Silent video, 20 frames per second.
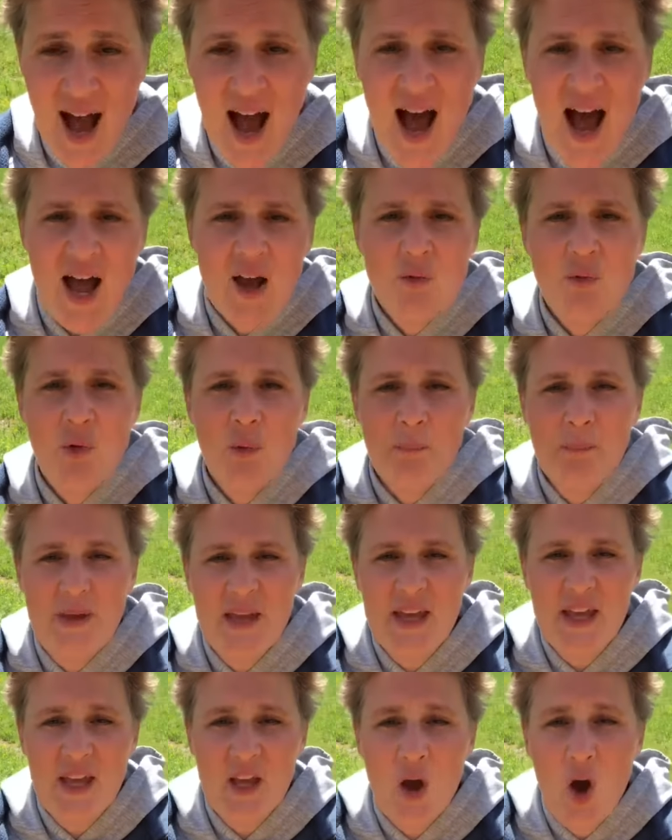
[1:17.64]
I will
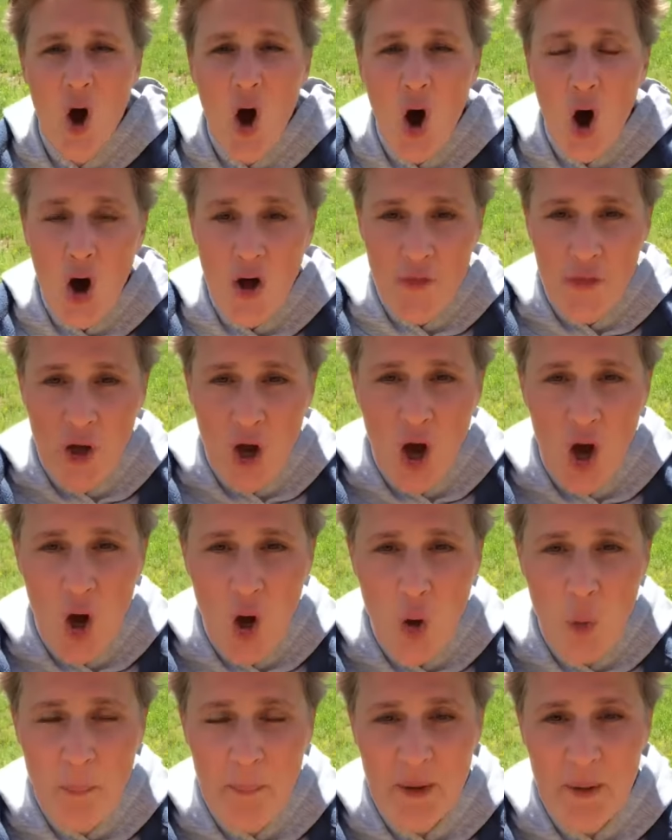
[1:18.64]
be on the
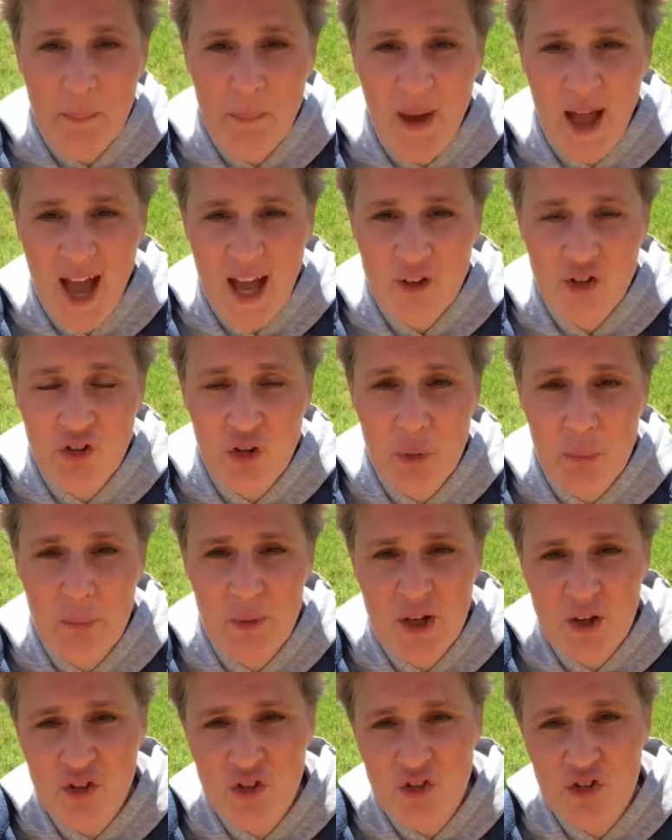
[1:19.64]
Hope and Passion
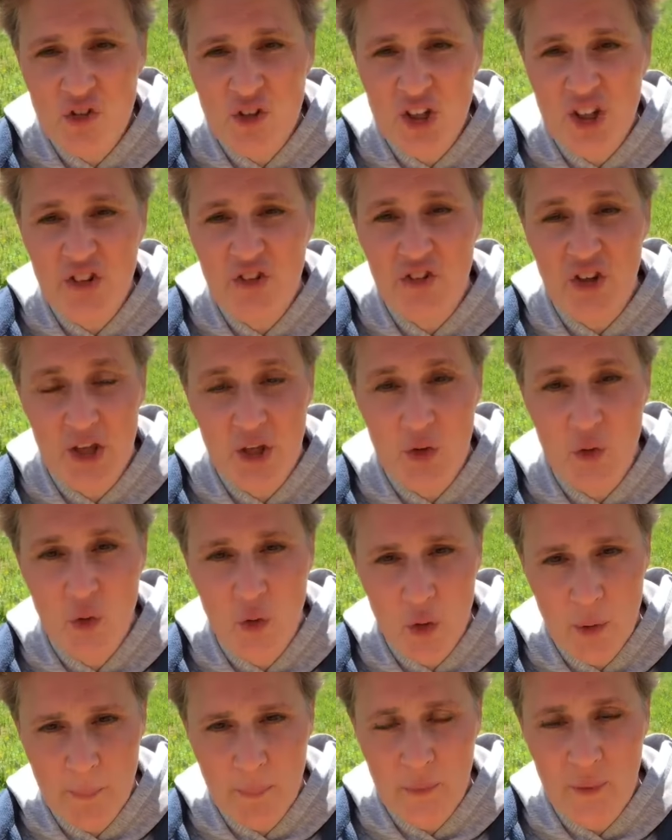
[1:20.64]
Ministries
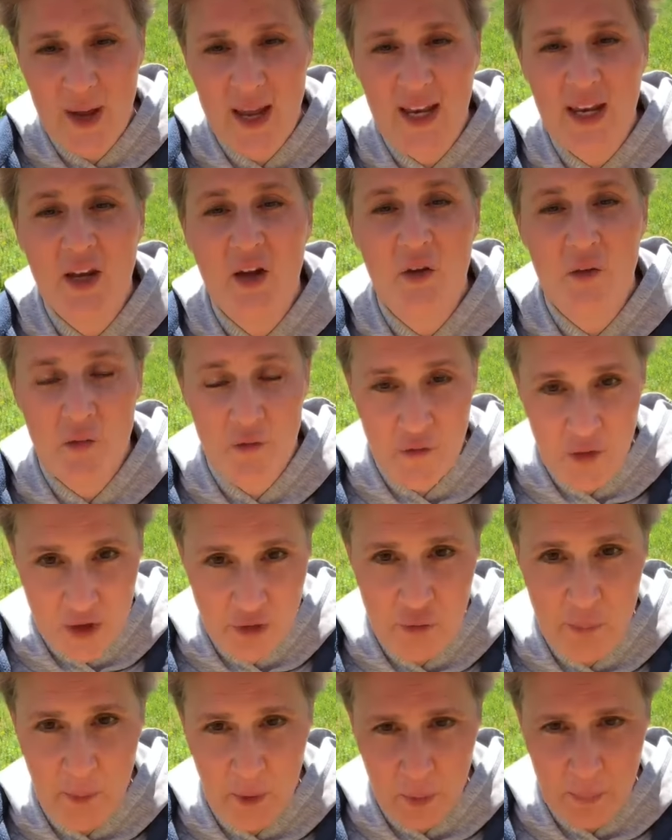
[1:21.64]
Incorporated
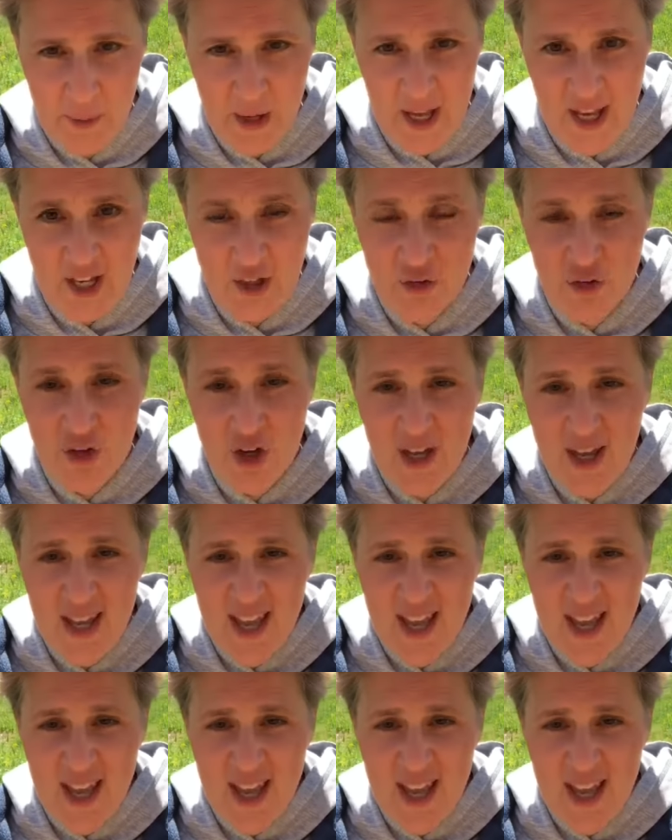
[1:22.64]
Facebook page,